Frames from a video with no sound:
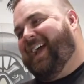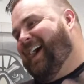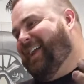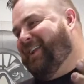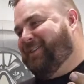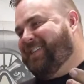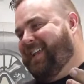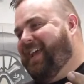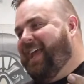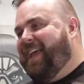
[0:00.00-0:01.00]
yeah, I
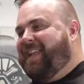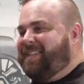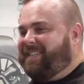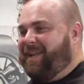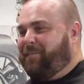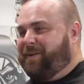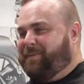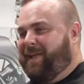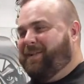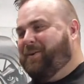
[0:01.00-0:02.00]
know, Sten. It is
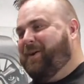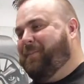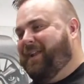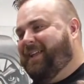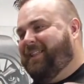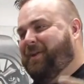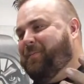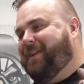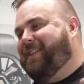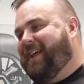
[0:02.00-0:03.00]
self-explanatory, but
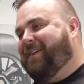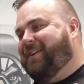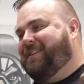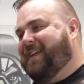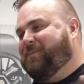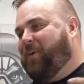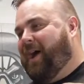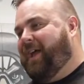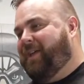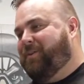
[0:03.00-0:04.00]
nobody like understands
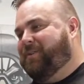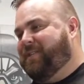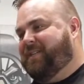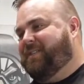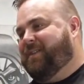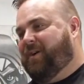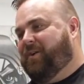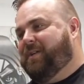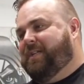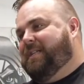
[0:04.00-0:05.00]
why I use it. So,